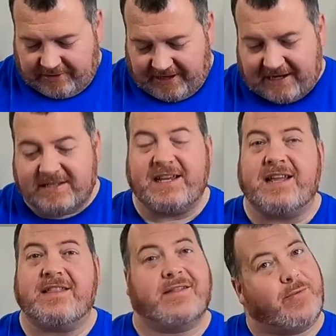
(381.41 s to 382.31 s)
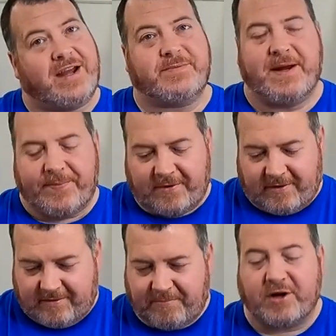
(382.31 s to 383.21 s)
So like I said, the wax
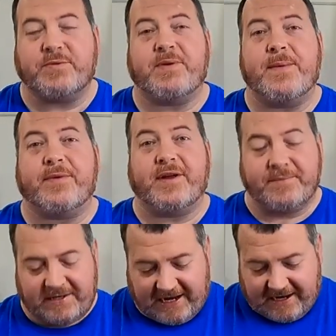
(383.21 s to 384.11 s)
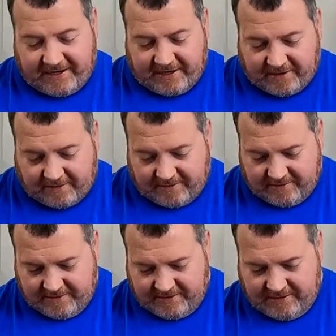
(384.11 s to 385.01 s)
paper, parchment paper comes in handy here.
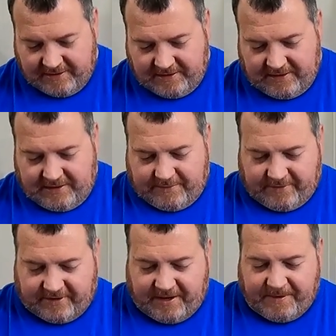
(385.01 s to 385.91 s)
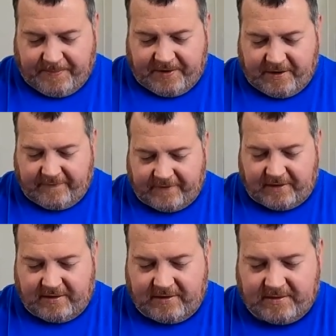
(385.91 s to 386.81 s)
I'm gonna come up and
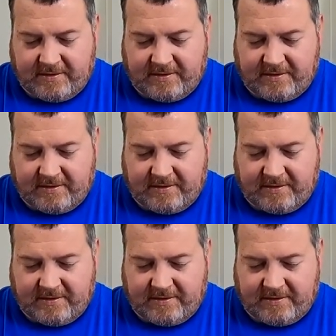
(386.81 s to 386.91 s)
over.